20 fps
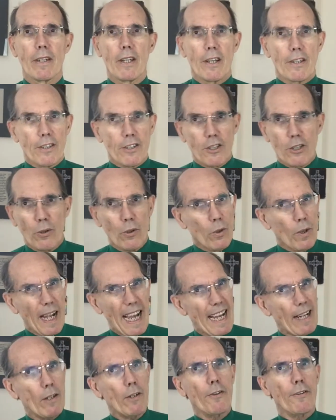the tall,
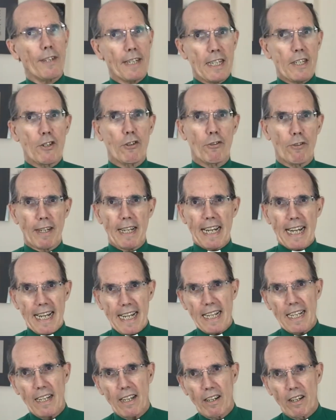healthy
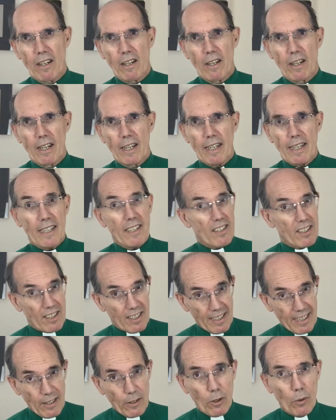tree is
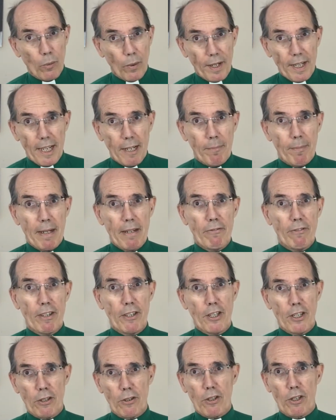still what it had been
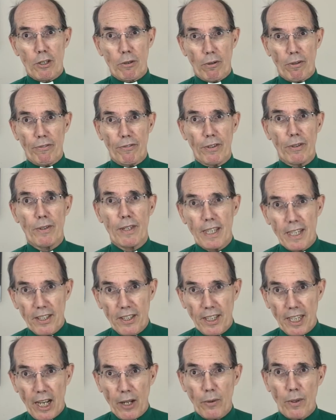reduced to a few years
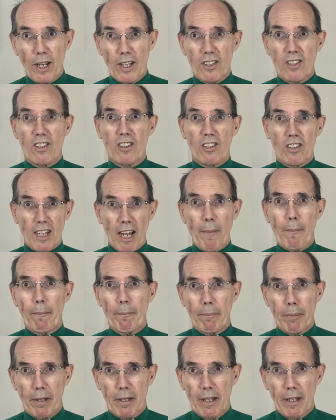ago, a stump.